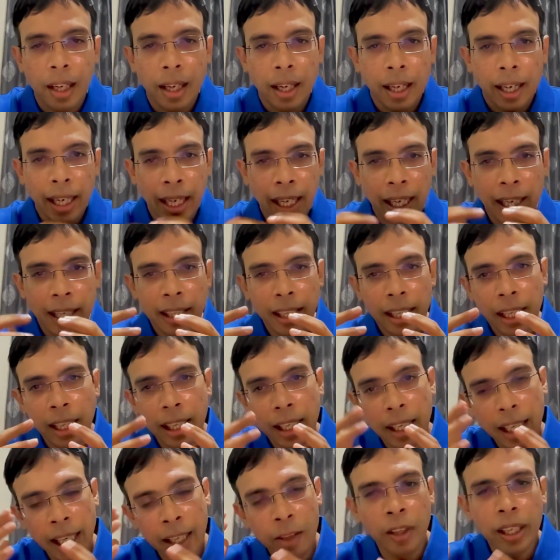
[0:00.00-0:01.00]

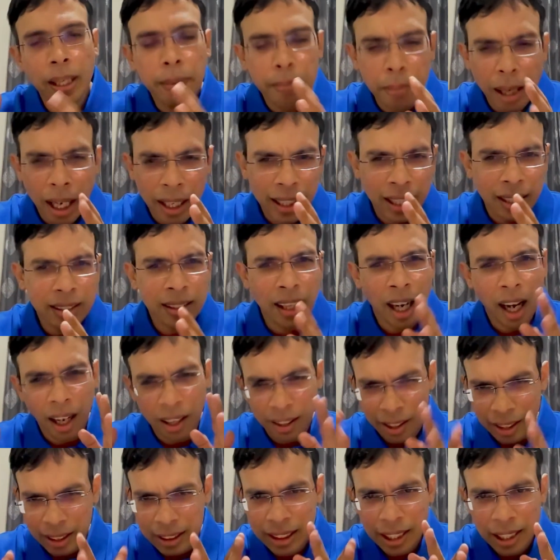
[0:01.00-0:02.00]
In equity markets
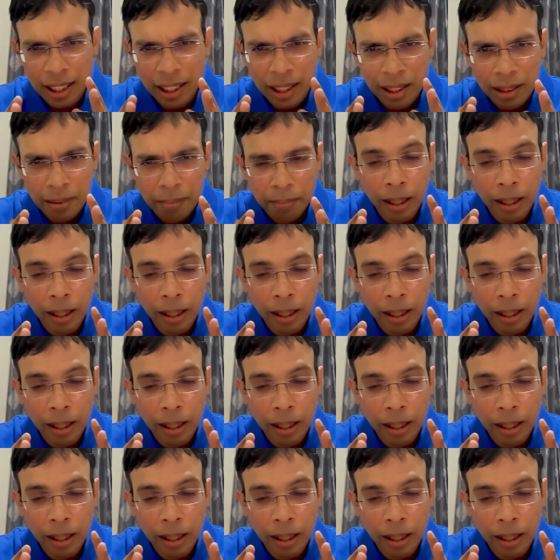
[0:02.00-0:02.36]
are risky,